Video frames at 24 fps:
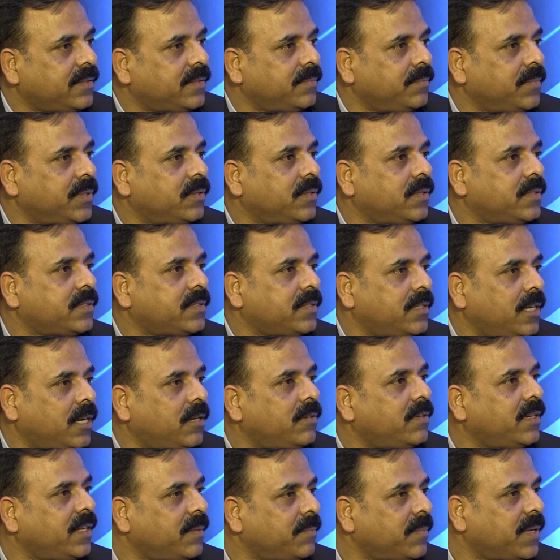Because
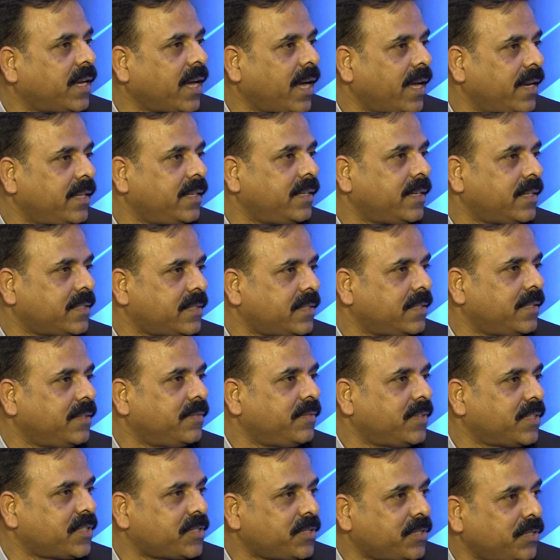now I am carrying as an
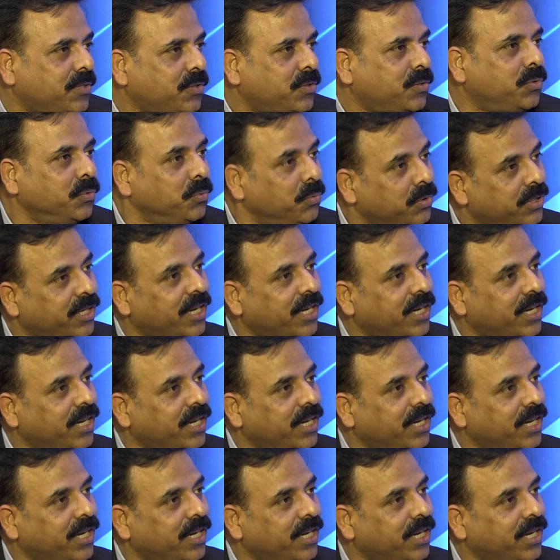investor 2